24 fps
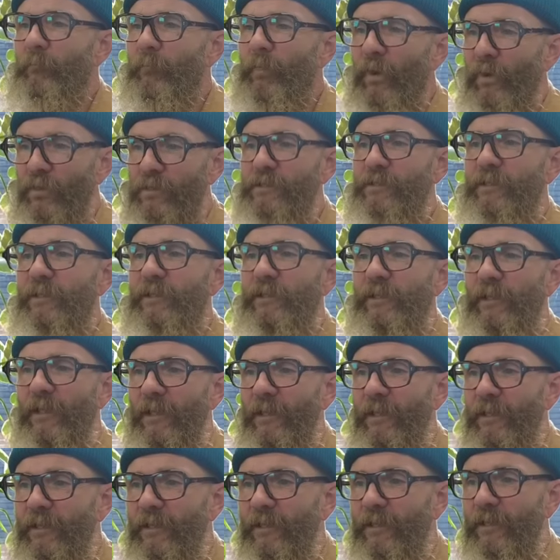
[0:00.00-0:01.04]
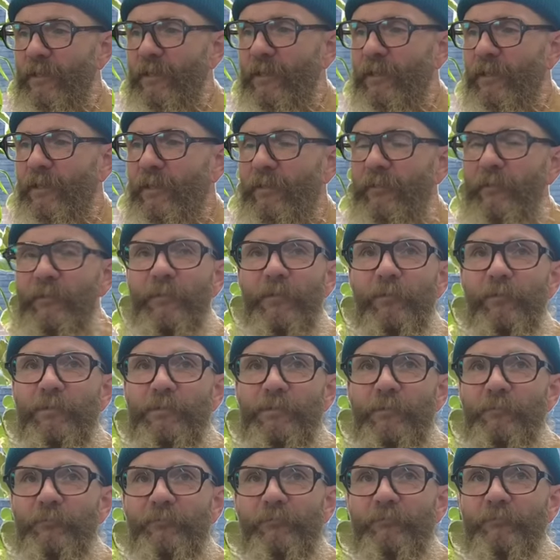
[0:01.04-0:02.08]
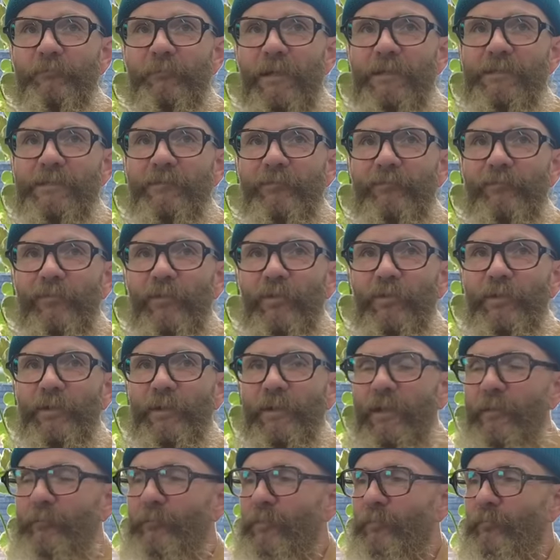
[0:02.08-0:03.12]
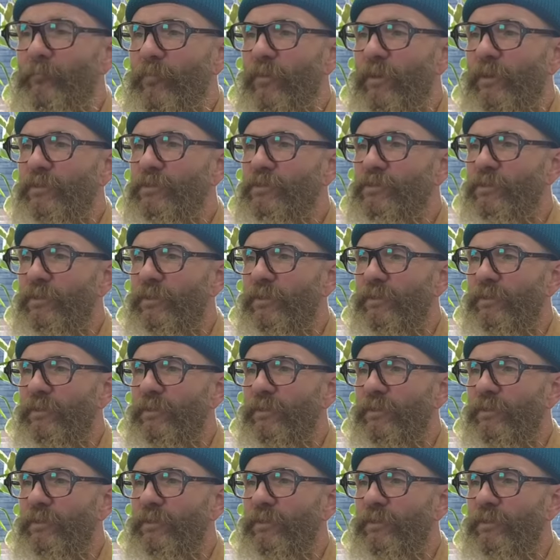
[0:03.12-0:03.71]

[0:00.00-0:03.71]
Boxing Day, there was a massive flood in Hebden Bridge.